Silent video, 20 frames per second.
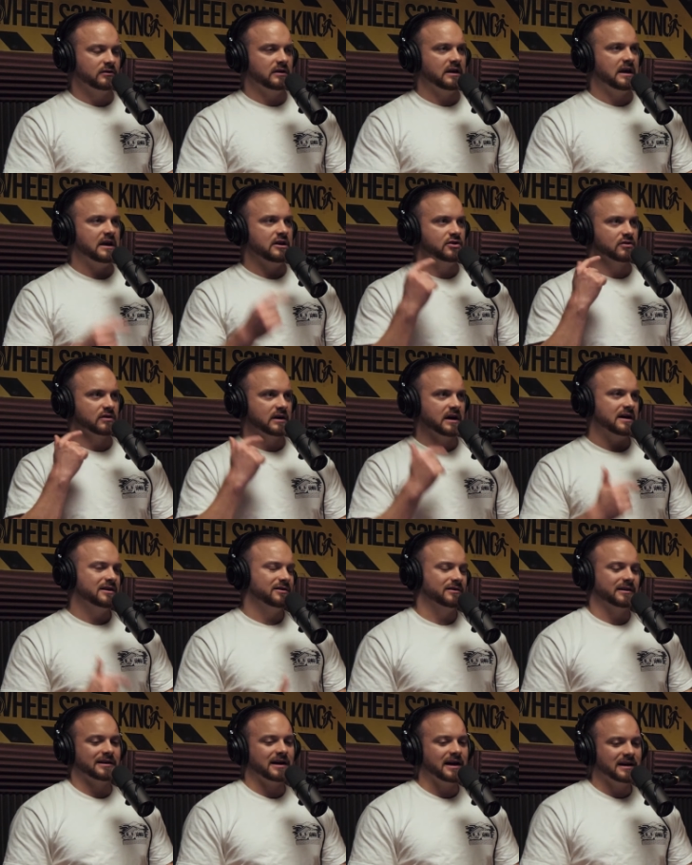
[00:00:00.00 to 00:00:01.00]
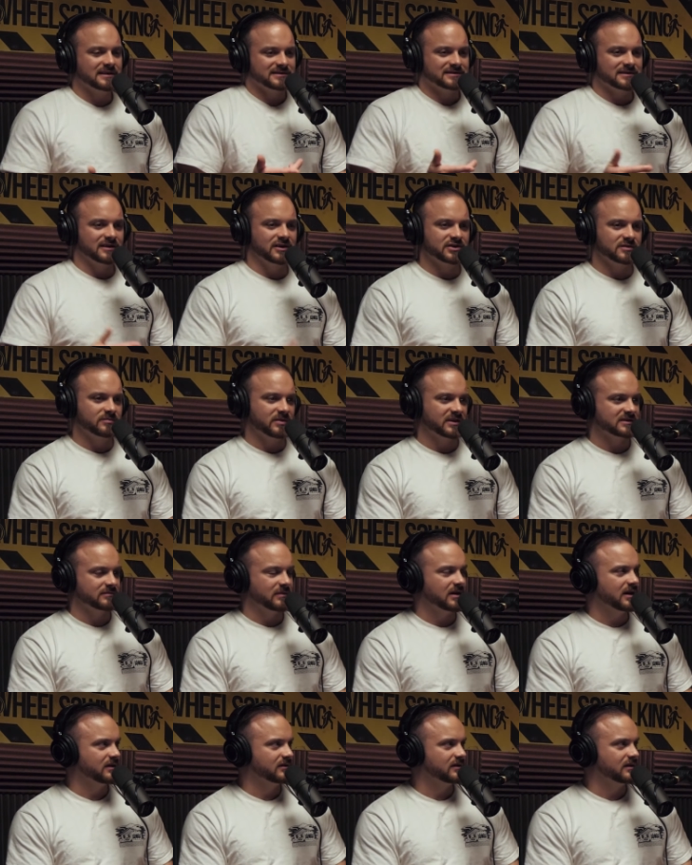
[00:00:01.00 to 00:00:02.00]
in your head, you're like, it's just $100 a
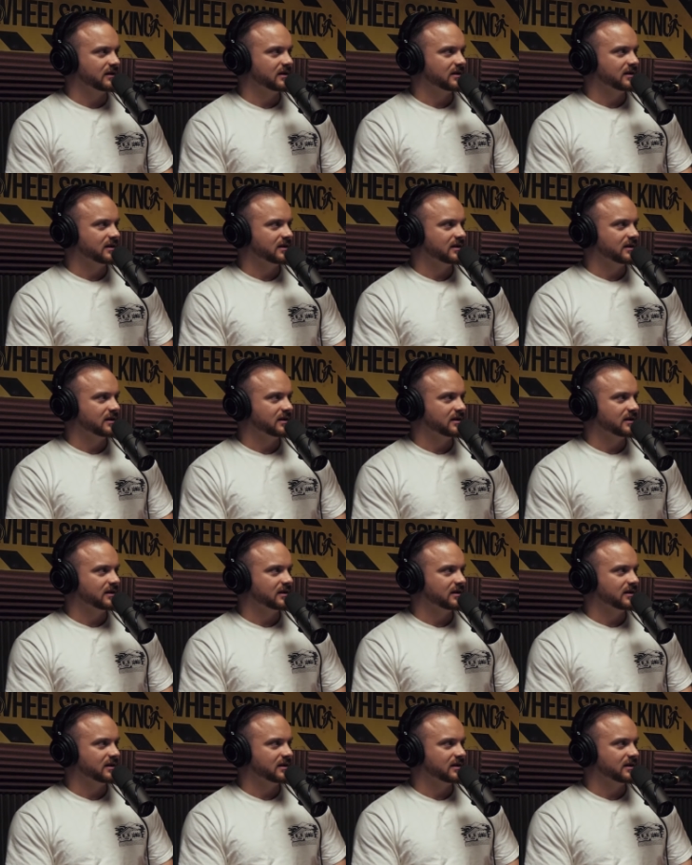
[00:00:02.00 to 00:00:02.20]
month.